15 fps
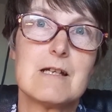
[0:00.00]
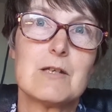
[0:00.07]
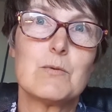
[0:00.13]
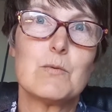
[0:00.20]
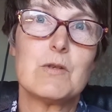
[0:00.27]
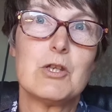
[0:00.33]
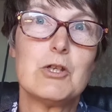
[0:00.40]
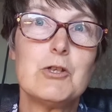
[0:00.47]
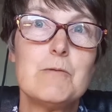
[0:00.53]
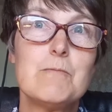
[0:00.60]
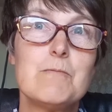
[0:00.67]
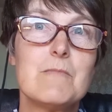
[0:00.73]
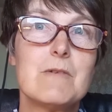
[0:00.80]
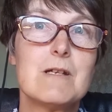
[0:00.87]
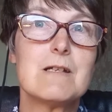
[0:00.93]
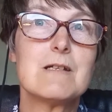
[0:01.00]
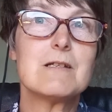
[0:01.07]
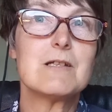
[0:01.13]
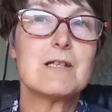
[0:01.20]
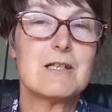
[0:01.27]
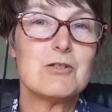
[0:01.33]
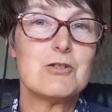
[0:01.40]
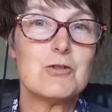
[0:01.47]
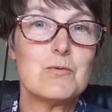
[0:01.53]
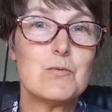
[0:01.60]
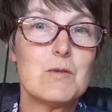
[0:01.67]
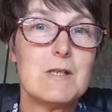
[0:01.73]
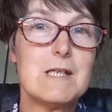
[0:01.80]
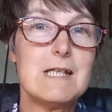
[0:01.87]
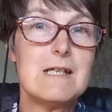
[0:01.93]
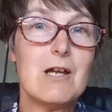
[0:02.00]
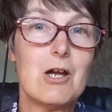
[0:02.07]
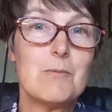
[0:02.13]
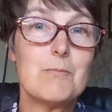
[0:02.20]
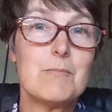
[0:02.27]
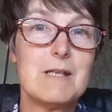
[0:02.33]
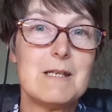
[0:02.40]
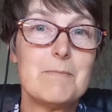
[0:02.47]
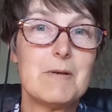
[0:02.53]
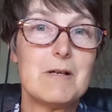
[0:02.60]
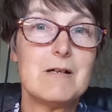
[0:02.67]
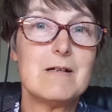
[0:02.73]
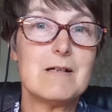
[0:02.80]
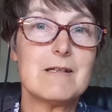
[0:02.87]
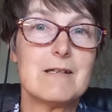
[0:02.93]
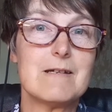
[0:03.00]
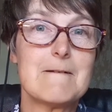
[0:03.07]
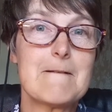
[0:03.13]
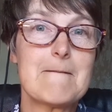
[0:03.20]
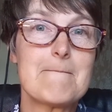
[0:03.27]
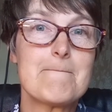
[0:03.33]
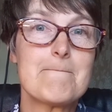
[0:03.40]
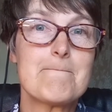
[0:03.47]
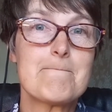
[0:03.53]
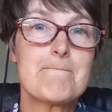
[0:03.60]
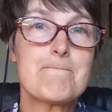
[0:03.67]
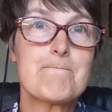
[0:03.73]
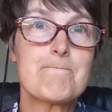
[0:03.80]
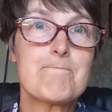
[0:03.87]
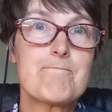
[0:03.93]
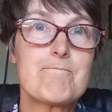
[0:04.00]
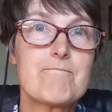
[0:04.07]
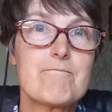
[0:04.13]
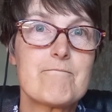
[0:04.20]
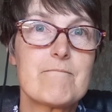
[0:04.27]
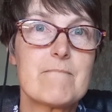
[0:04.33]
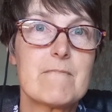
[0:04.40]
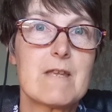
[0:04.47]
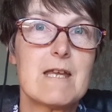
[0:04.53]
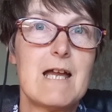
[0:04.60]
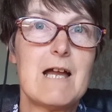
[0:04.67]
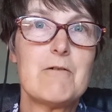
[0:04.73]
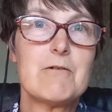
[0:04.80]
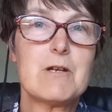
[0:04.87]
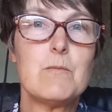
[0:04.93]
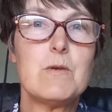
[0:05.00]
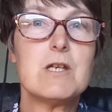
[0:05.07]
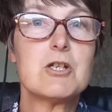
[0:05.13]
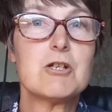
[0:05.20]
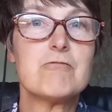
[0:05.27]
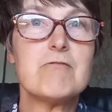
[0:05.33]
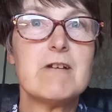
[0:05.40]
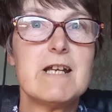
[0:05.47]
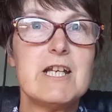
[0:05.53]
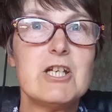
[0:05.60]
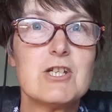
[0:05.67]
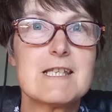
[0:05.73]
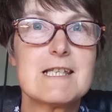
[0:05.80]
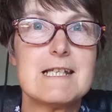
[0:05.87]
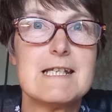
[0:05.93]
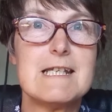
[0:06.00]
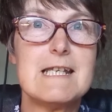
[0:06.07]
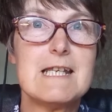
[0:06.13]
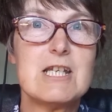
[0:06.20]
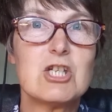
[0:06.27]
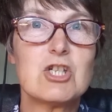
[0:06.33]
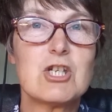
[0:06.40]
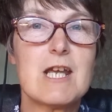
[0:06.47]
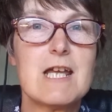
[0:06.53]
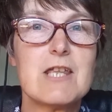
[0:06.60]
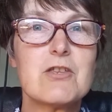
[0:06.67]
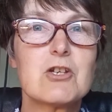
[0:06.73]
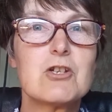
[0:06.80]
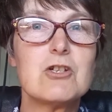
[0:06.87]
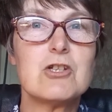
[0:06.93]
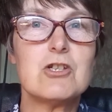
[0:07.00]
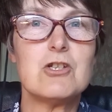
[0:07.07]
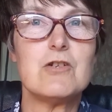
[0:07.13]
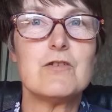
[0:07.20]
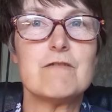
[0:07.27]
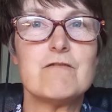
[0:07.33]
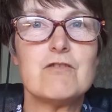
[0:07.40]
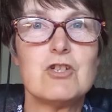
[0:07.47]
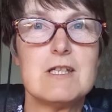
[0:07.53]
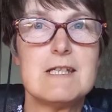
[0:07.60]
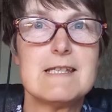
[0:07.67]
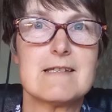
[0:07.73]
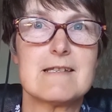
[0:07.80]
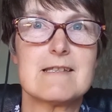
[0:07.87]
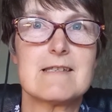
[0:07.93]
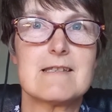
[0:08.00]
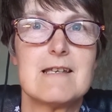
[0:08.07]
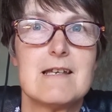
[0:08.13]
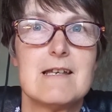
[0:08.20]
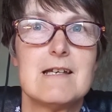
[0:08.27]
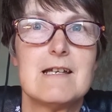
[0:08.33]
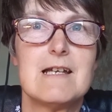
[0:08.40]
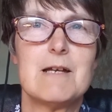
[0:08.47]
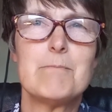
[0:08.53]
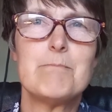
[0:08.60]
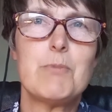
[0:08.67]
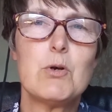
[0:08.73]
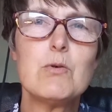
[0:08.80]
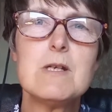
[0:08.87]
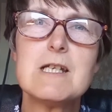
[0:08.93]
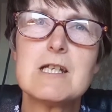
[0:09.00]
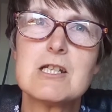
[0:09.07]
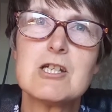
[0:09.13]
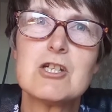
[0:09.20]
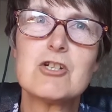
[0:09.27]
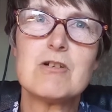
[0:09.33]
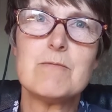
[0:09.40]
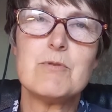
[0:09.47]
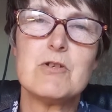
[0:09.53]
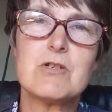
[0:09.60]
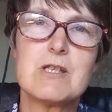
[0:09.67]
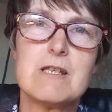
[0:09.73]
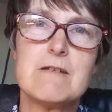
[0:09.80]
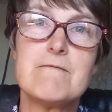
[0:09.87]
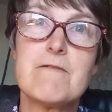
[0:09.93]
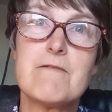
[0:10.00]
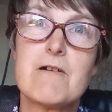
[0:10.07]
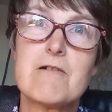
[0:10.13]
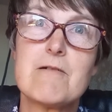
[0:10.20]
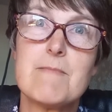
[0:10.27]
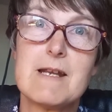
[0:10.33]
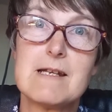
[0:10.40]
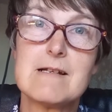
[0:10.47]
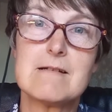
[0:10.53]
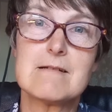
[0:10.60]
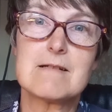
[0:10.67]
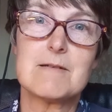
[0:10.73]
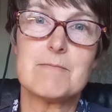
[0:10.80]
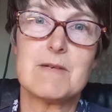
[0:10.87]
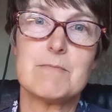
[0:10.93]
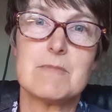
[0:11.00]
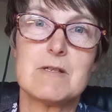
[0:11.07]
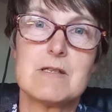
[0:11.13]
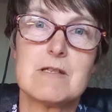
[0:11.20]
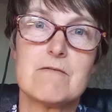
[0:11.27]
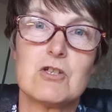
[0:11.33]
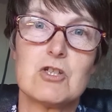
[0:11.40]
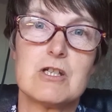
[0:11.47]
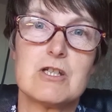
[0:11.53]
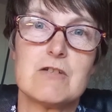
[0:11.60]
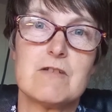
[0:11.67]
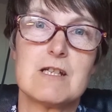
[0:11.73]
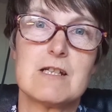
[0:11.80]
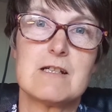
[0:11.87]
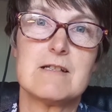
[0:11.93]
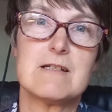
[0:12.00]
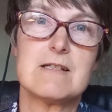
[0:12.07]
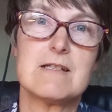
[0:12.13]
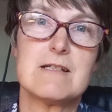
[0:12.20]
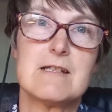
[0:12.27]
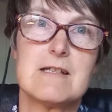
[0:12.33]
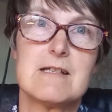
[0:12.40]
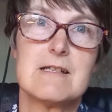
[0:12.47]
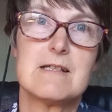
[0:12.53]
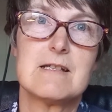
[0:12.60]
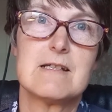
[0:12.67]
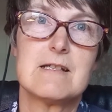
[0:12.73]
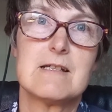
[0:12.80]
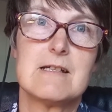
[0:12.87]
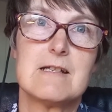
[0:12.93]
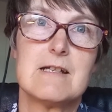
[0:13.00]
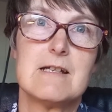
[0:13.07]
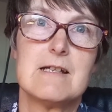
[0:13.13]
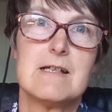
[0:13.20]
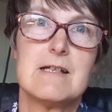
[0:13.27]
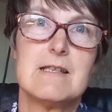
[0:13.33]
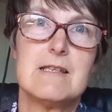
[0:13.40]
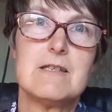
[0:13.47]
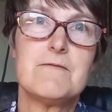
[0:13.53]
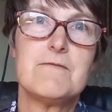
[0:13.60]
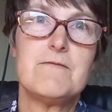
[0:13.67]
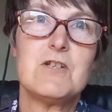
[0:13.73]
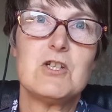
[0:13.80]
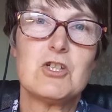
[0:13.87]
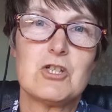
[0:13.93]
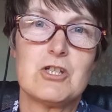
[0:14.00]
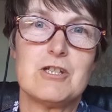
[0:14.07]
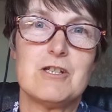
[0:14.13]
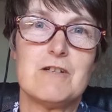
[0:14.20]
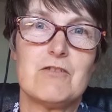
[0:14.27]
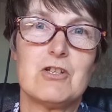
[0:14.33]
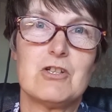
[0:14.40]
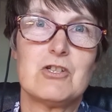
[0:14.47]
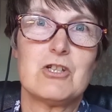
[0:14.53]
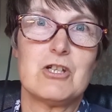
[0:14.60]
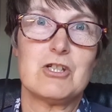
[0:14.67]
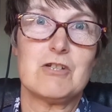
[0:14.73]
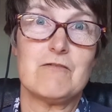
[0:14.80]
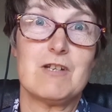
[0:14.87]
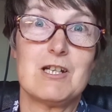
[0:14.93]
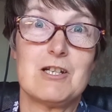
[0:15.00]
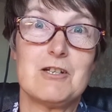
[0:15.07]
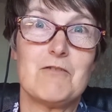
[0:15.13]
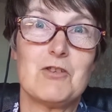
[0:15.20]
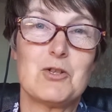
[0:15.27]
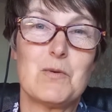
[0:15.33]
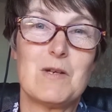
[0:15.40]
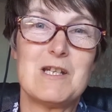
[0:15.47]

And with whom should we humbly partner? How can we courageously share the good news of Jesus and boldly contribute to the environmental commitment of the Church of England? This vision of the Church of England for the